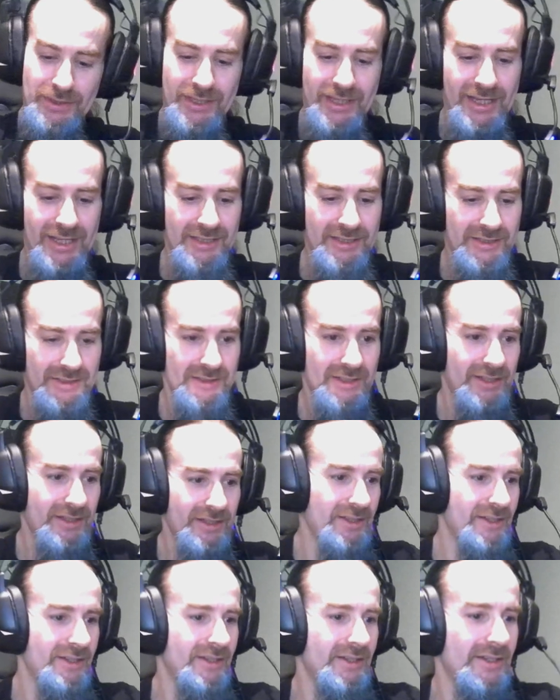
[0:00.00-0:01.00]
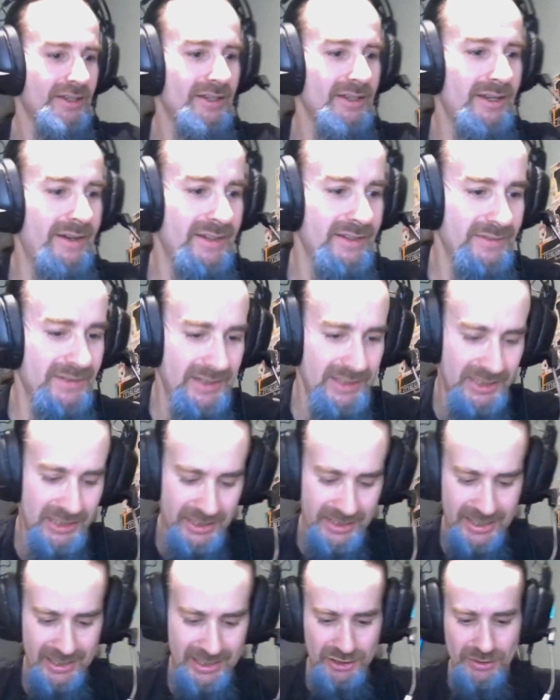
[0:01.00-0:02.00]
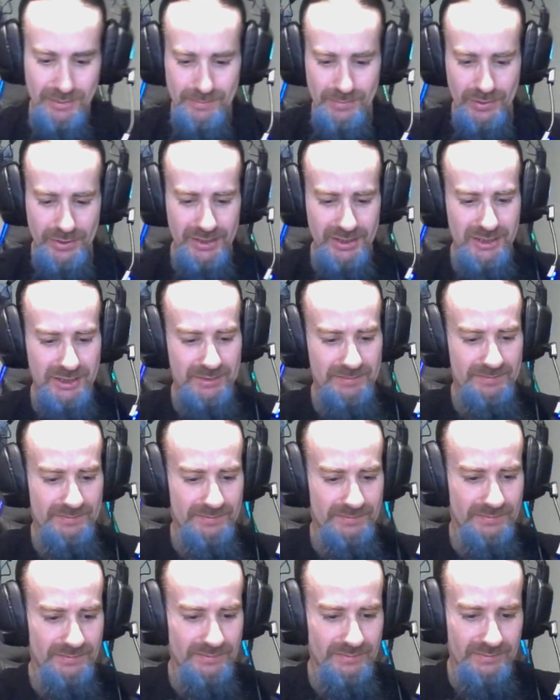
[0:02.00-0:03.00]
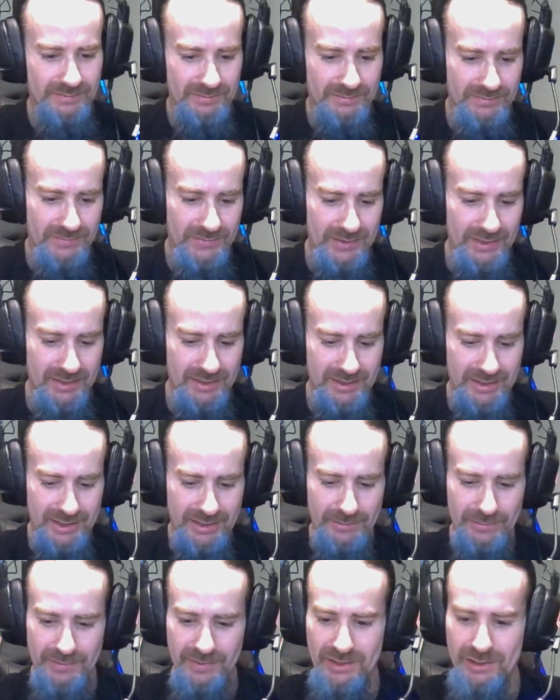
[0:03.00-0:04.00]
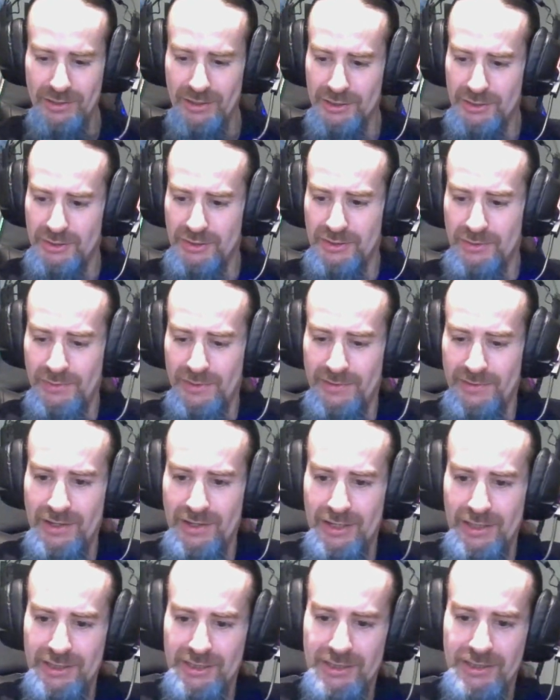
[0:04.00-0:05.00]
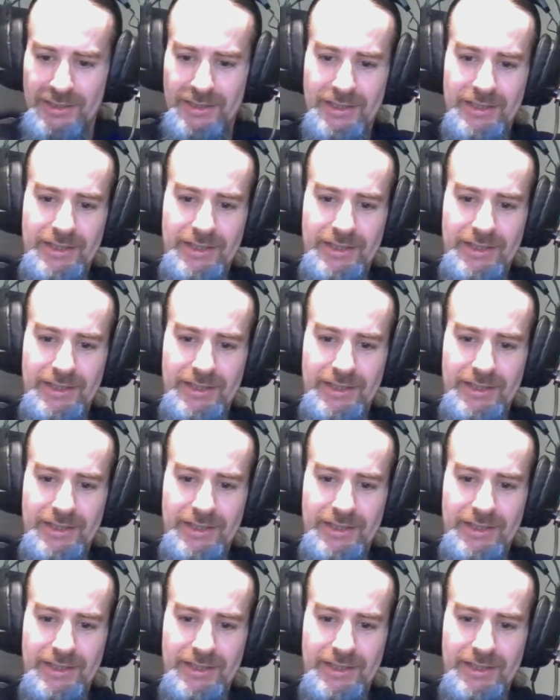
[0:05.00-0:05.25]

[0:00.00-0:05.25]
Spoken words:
yes. So listen to that at some point. Of course, we've got